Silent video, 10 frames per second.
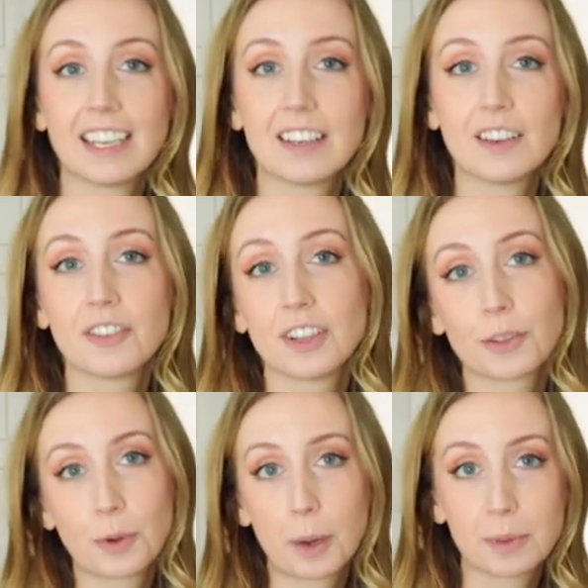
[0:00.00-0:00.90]
in
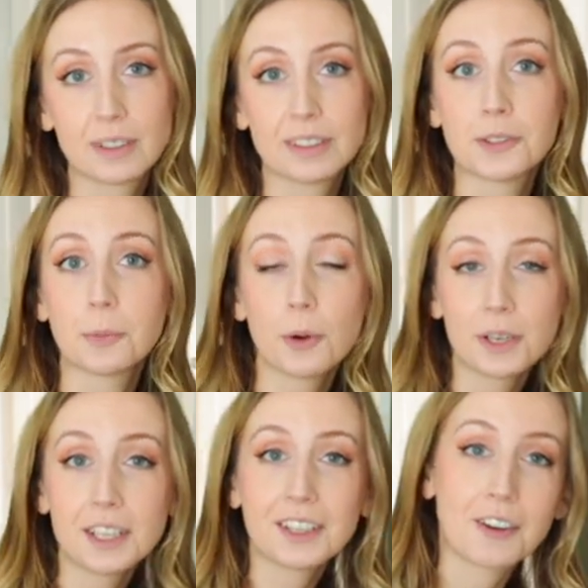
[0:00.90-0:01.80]
philanthropically
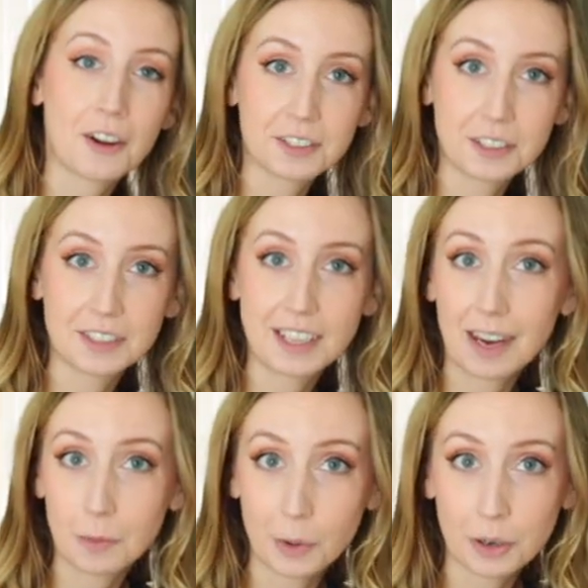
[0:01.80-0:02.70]
supporting the causes
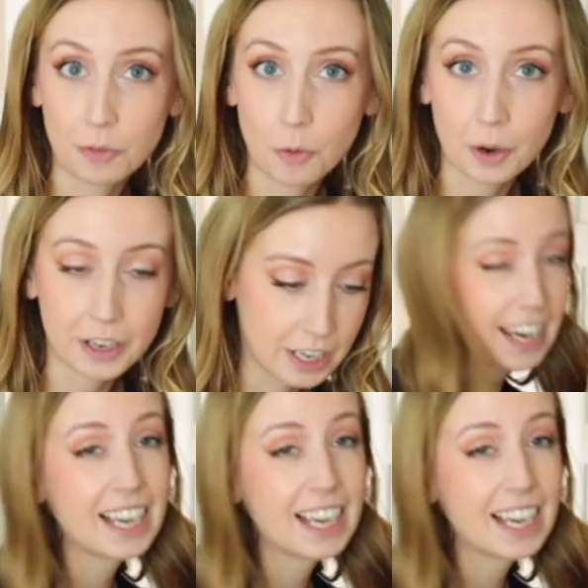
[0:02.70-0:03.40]
I work for.